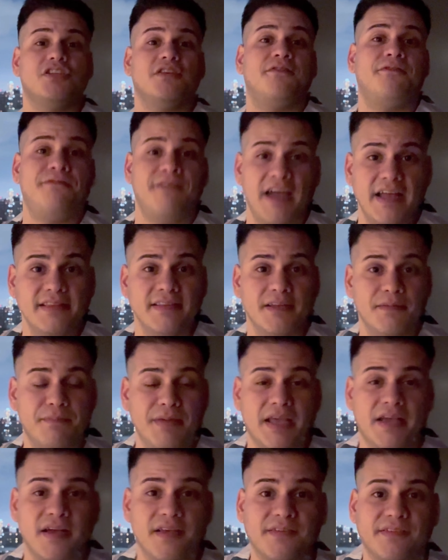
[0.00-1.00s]
offended
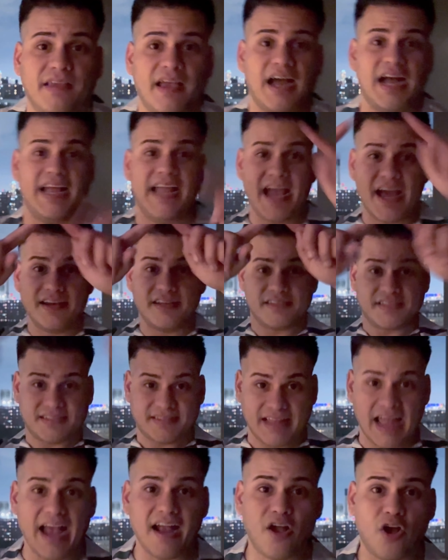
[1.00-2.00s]
because I had a
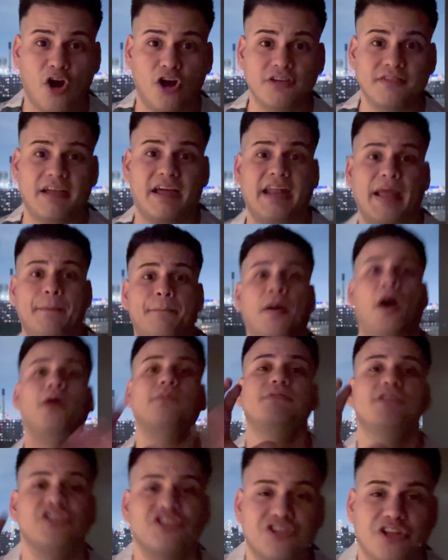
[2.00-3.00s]
stat card that I
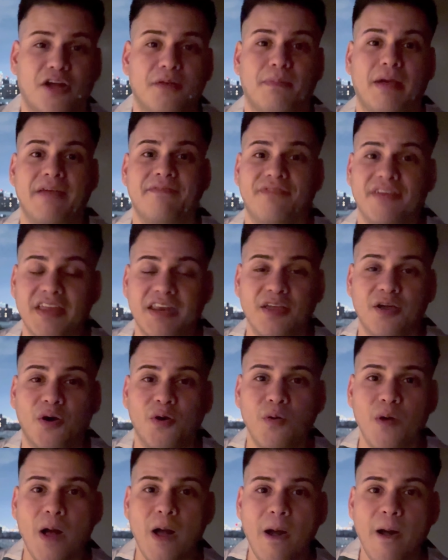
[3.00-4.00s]
published on my video
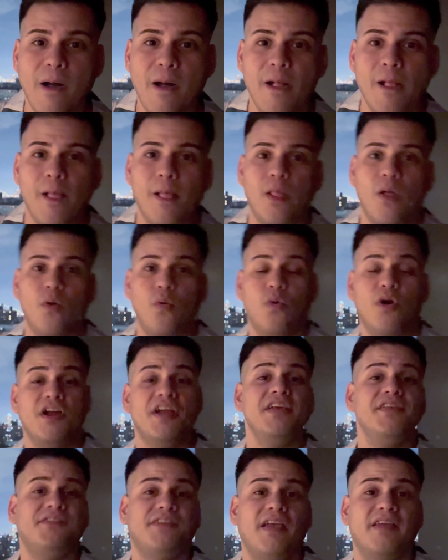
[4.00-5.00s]
where
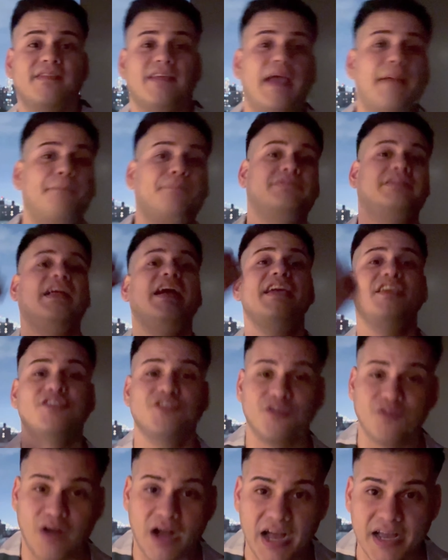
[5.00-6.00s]
he says I
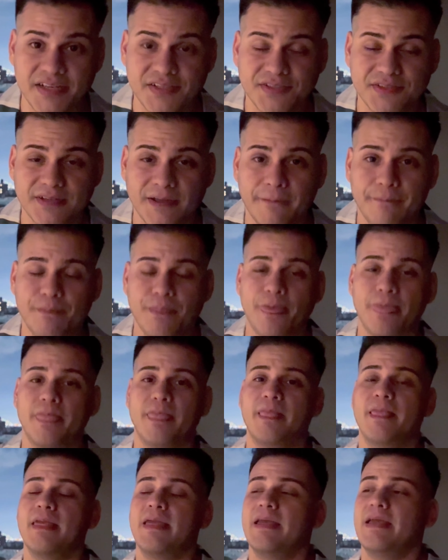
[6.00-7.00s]
plagiarized
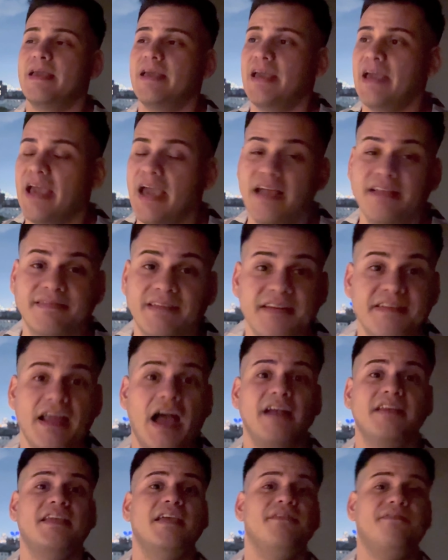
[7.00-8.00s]
and did
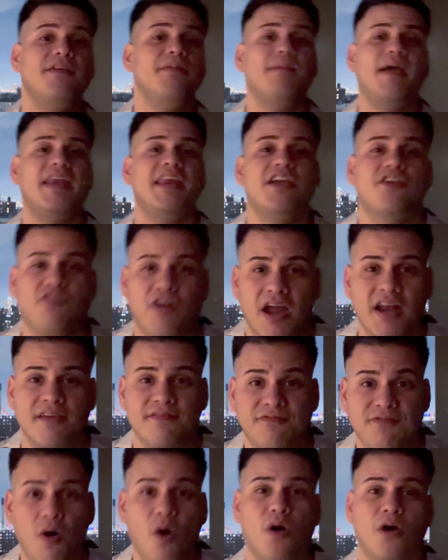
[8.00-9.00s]
not give him any credit
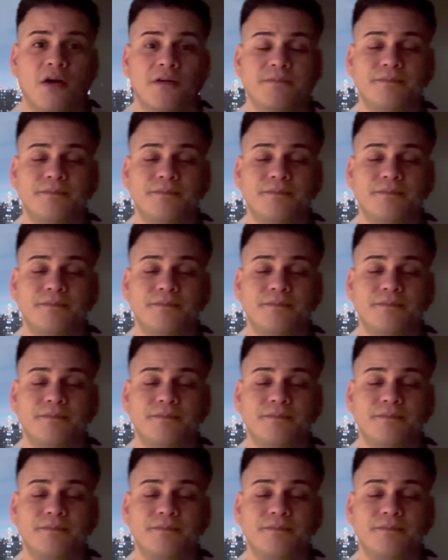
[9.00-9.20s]
for.